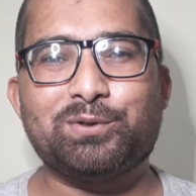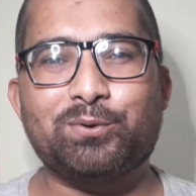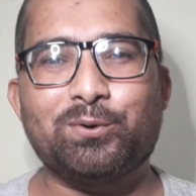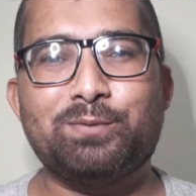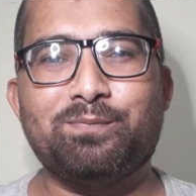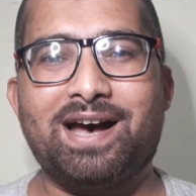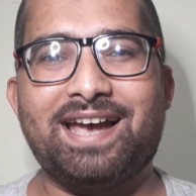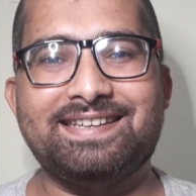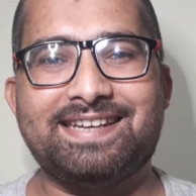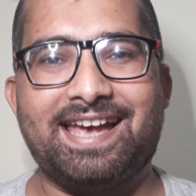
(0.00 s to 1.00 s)
to
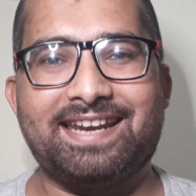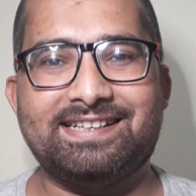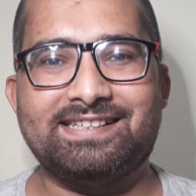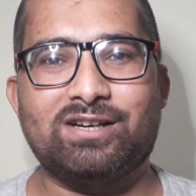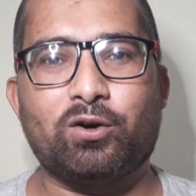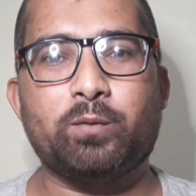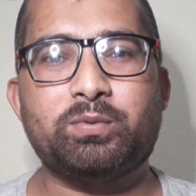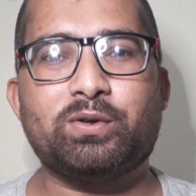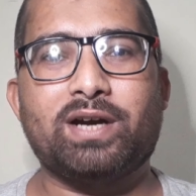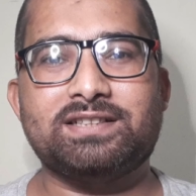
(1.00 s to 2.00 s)
Kodemine. Carrie here. Hope
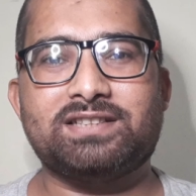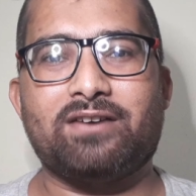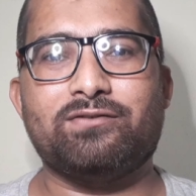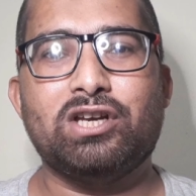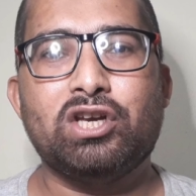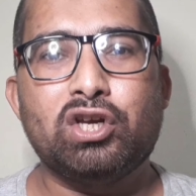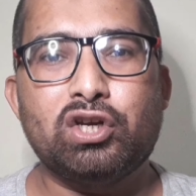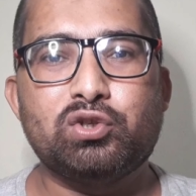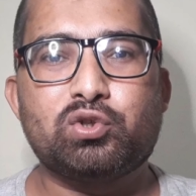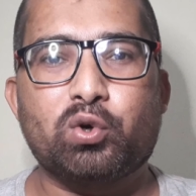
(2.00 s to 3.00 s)
you guys have
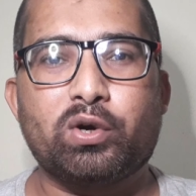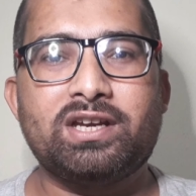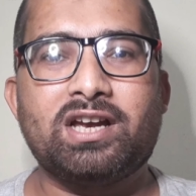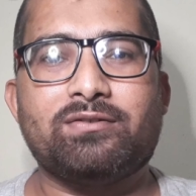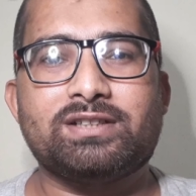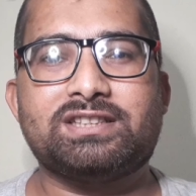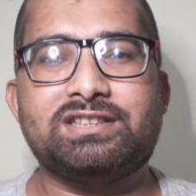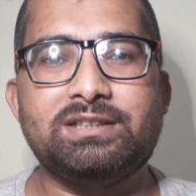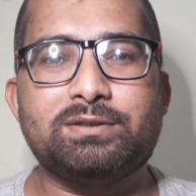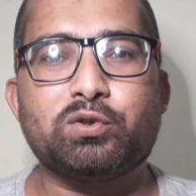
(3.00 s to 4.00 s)
enjoying our
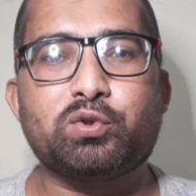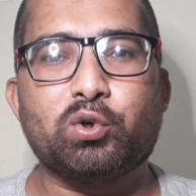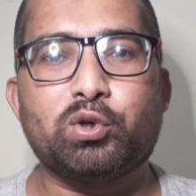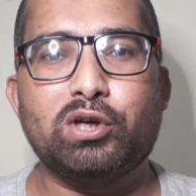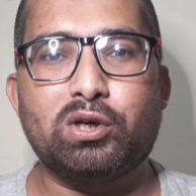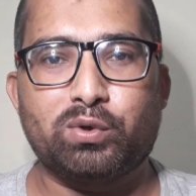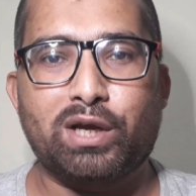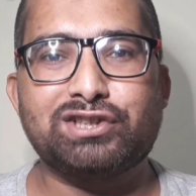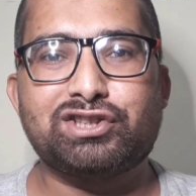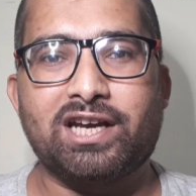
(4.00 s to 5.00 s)
C tutorial on
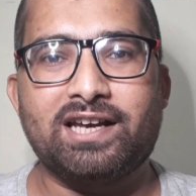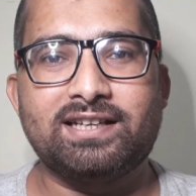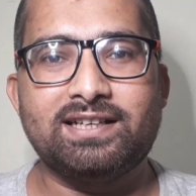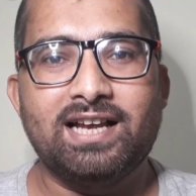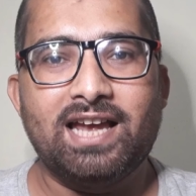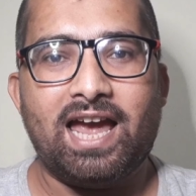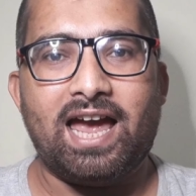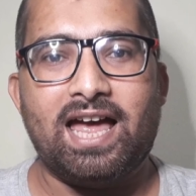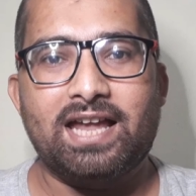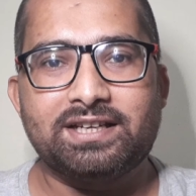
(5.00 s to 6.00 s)
our channel.
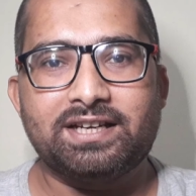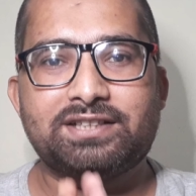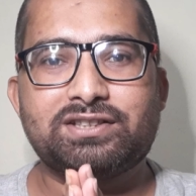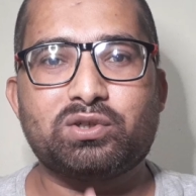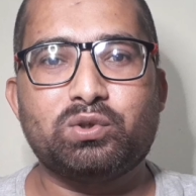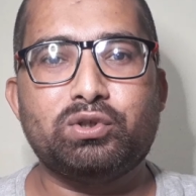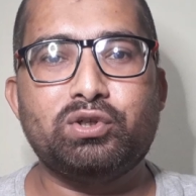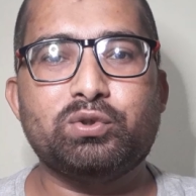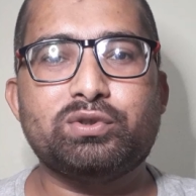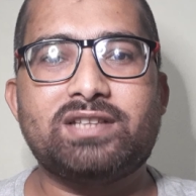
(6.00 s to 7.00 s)
And here is a good
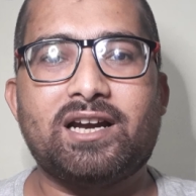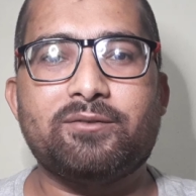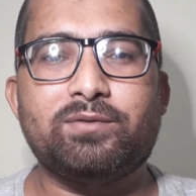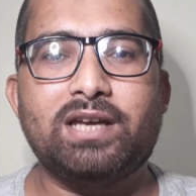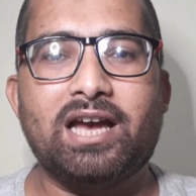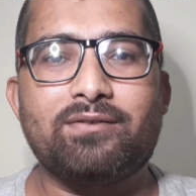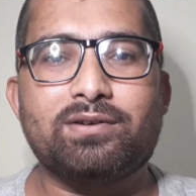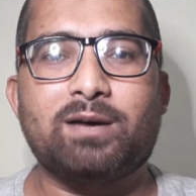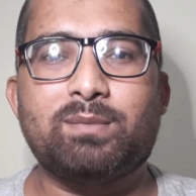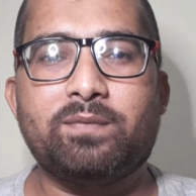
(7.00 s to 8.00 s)
news that we have
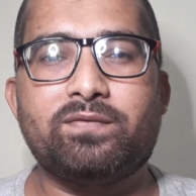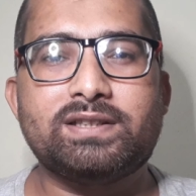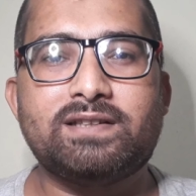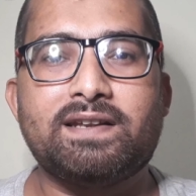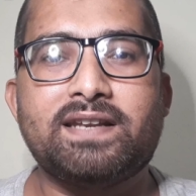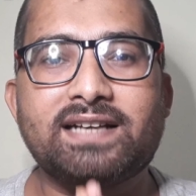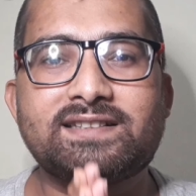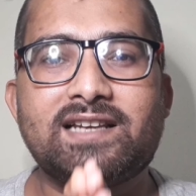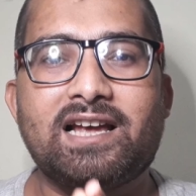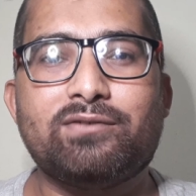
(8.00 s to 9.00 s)
come up with the
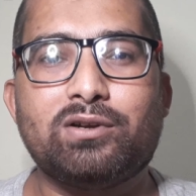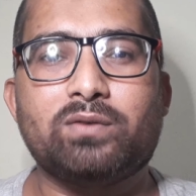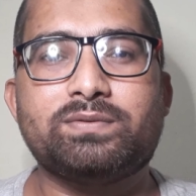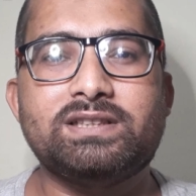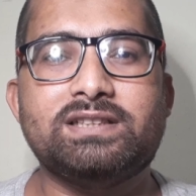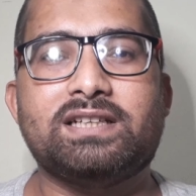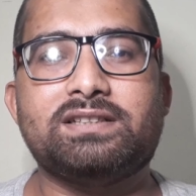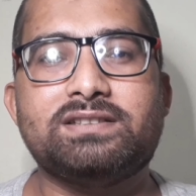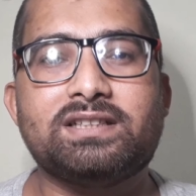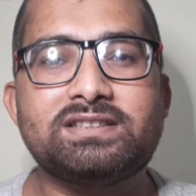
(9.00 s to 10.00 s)
next level of C, that
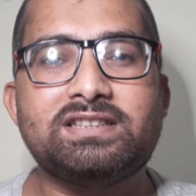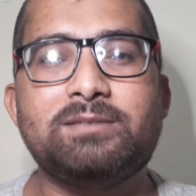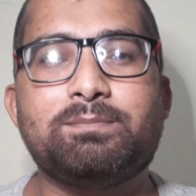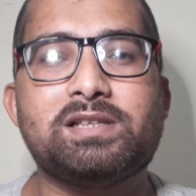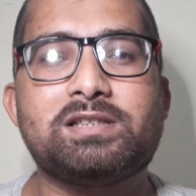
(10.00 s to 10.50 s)
is a C++